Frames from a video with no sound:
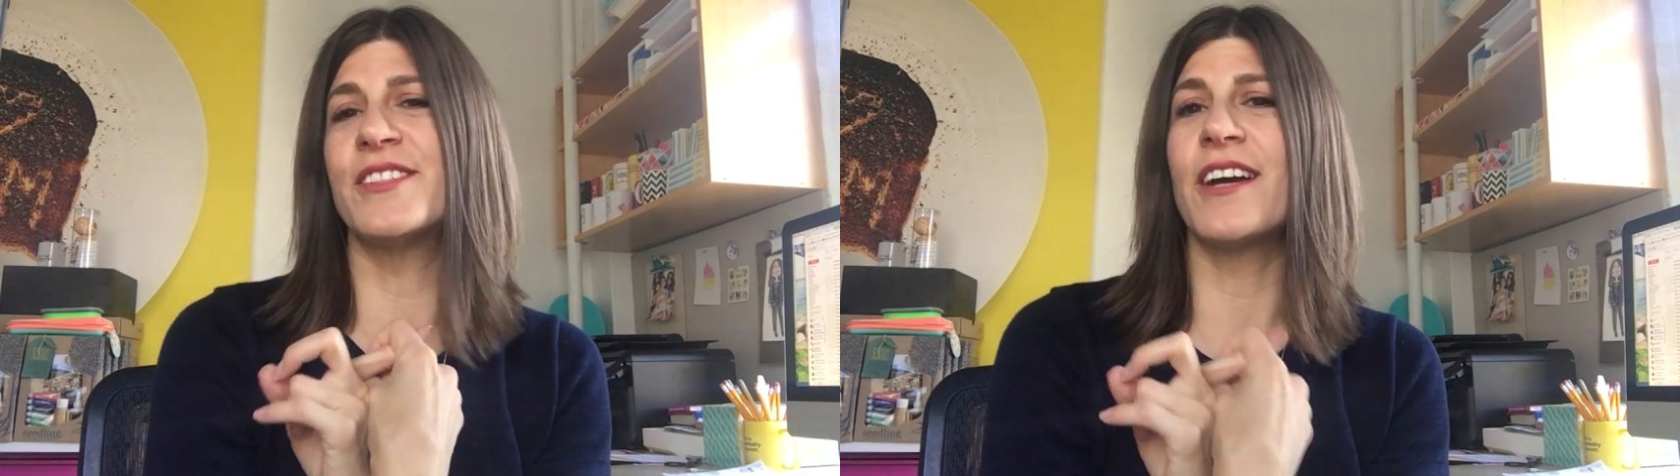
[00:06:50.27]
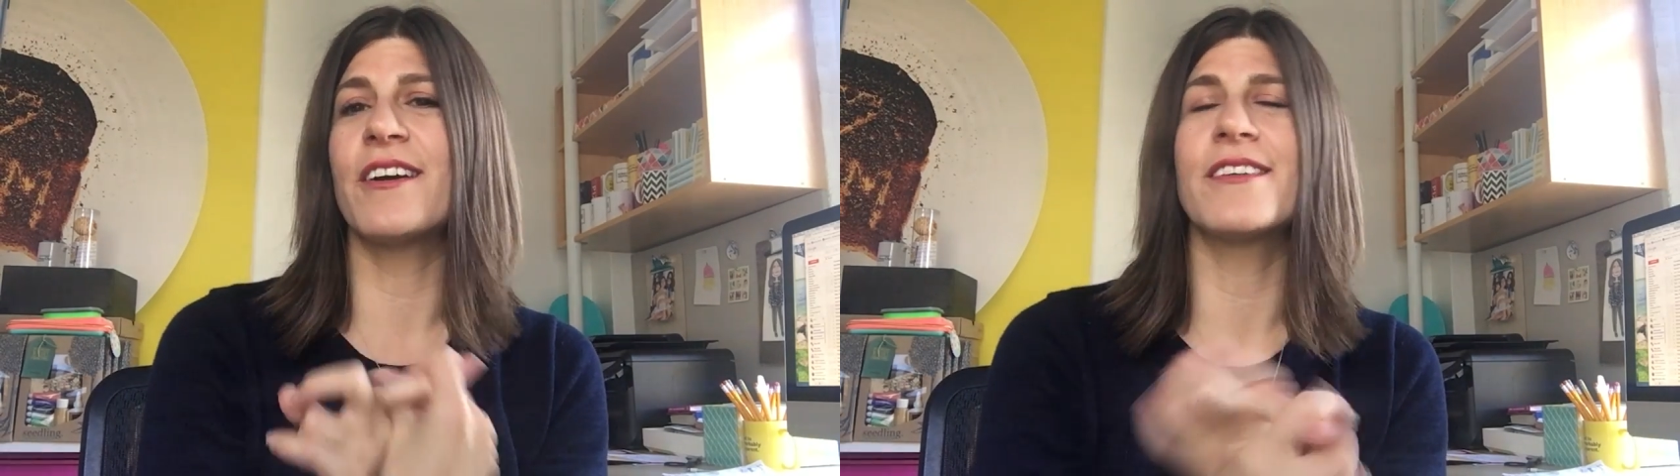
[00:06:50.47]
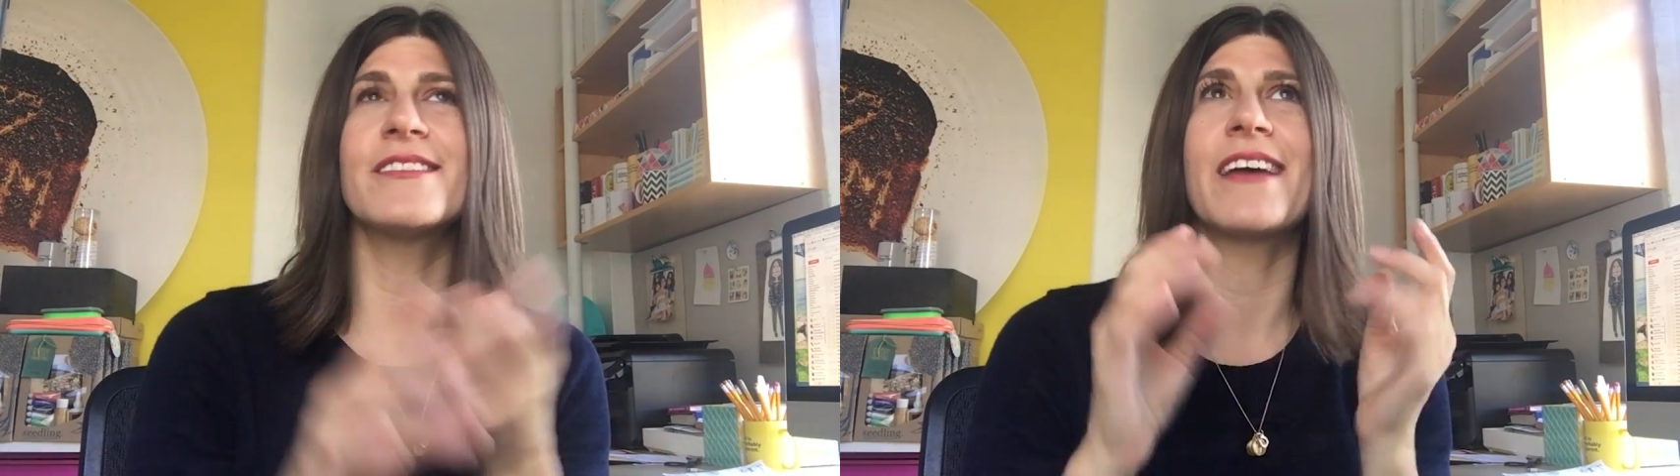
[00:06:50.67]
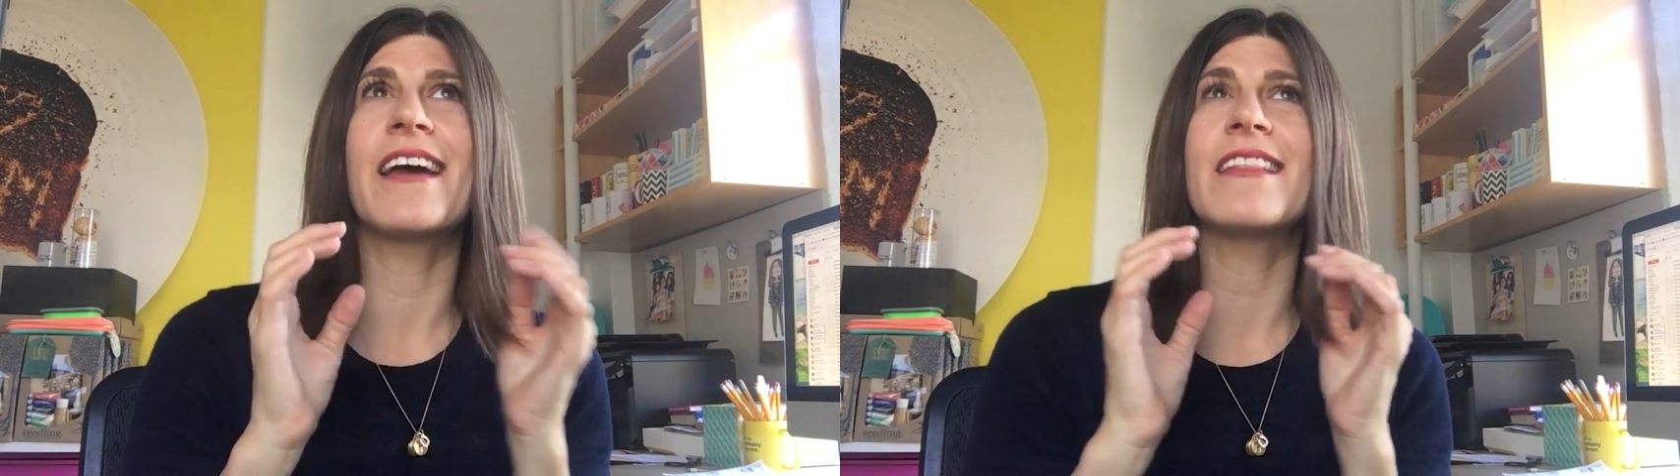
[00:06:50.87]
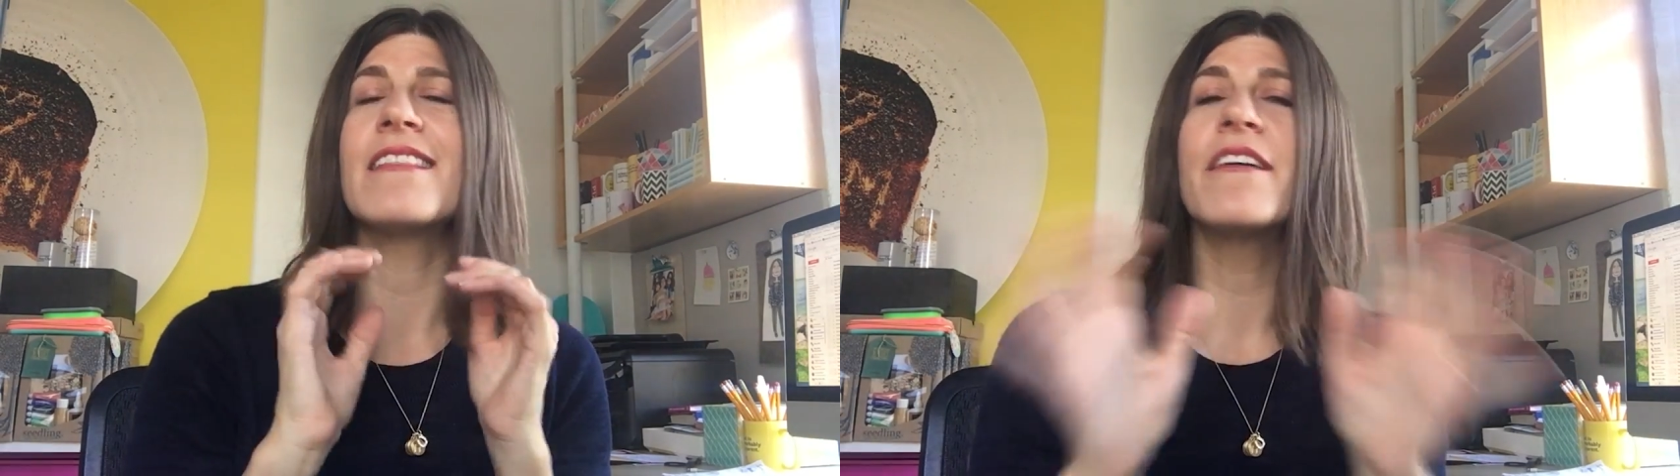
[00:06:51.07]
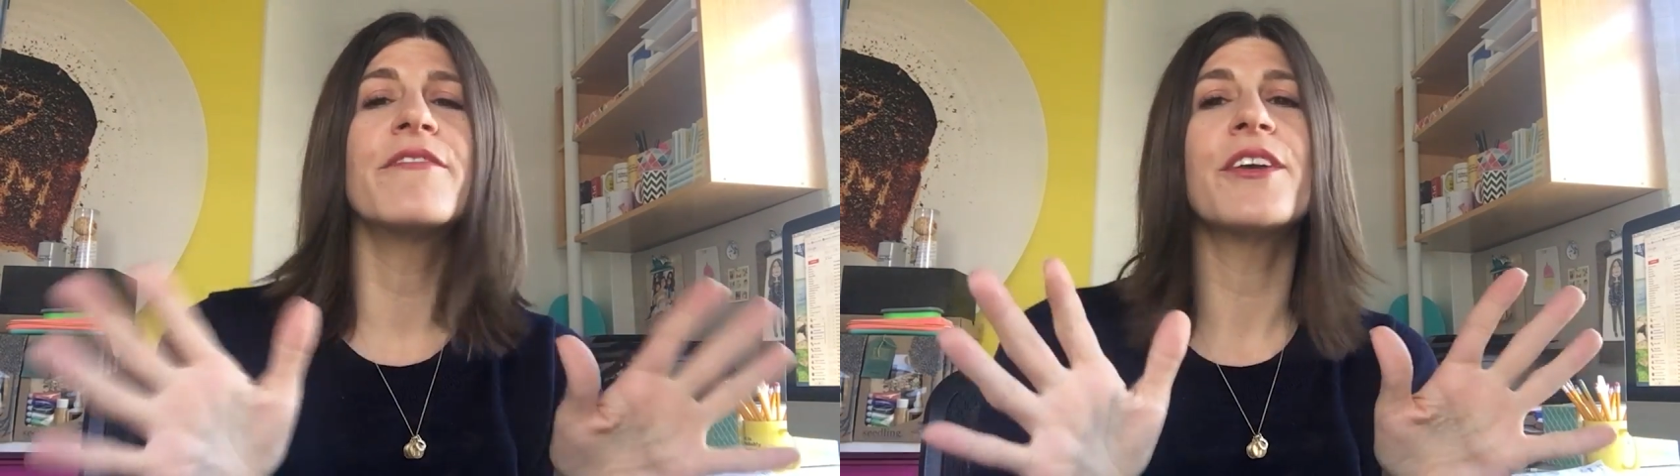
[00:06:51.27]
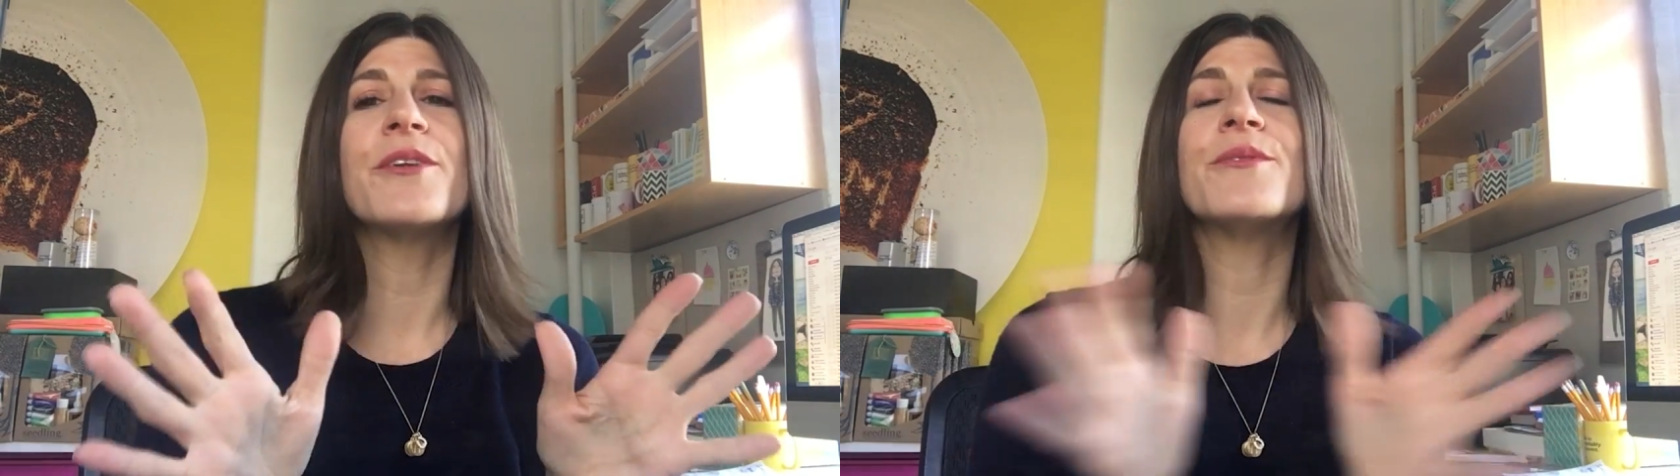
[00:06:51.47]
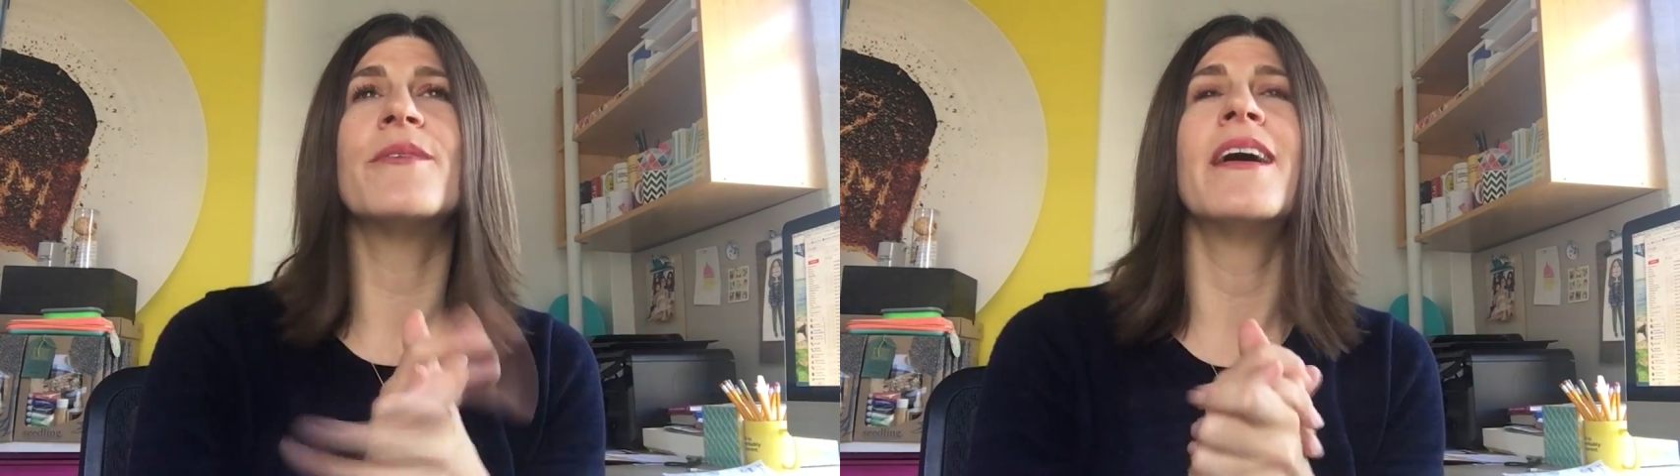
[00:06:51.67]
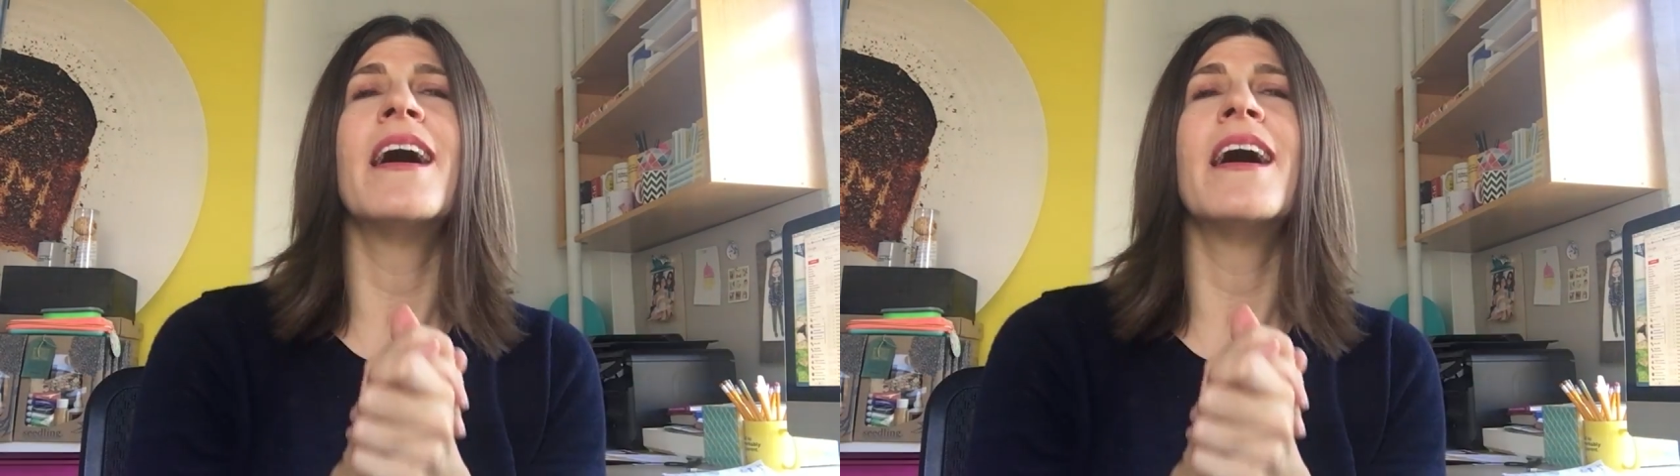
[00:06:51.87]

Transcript: Suckers, I love you.